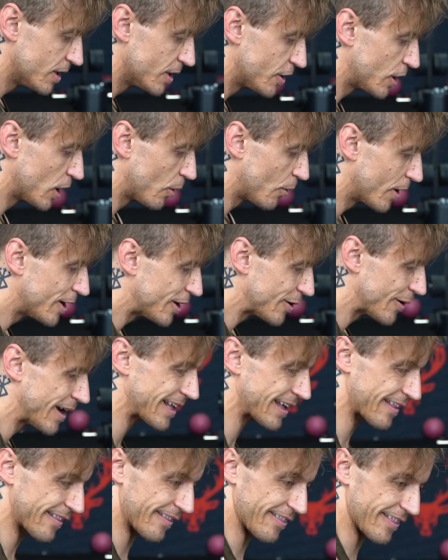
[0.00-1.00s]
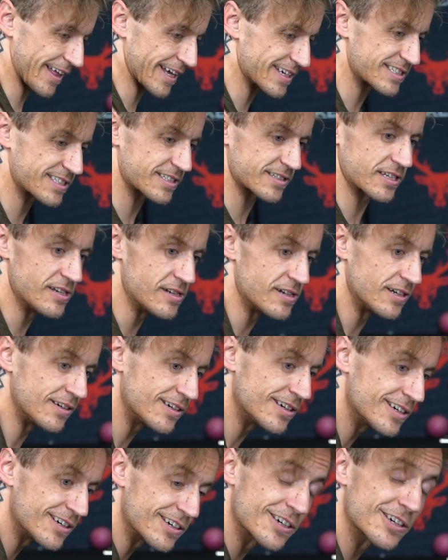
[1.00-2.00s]
You don't want to do any of this
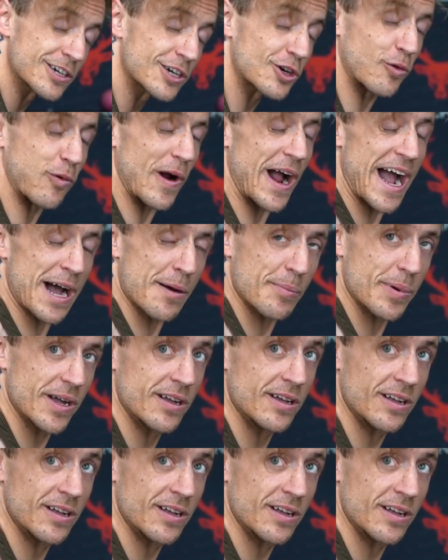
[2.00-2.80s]
crap.